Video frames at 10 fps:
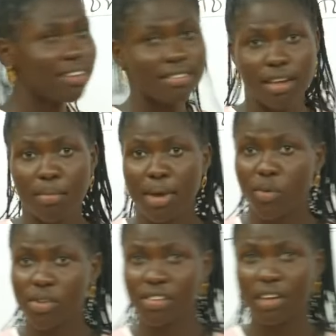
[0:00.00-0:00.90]
last time, and
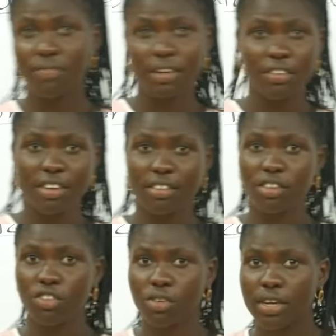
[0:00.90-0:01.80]
we said
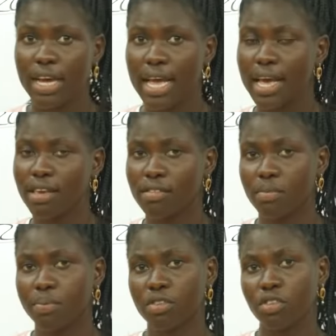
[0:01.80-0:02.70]
factorization is
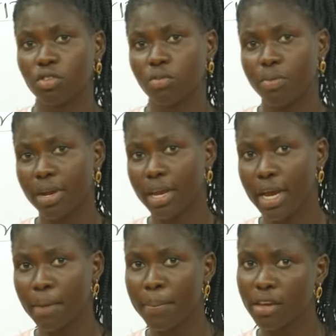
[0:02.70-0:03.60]
the process of breaking
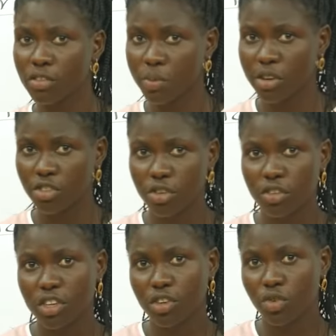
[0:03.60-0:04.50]
up
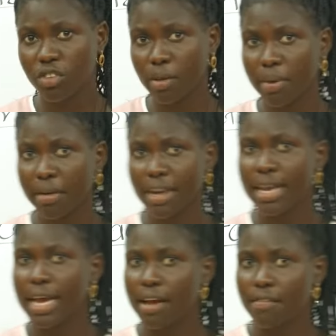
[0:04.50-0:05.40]
expressions into separate
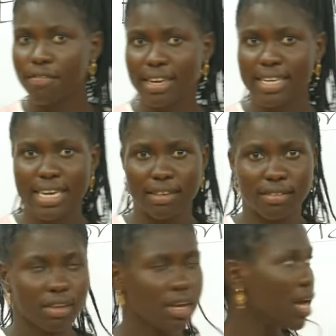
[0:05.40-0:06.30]
factors.
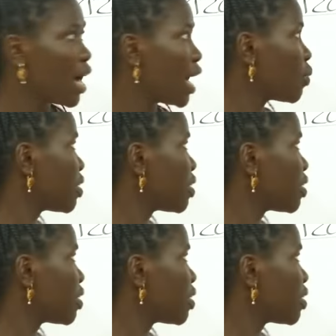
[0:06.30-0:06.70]
And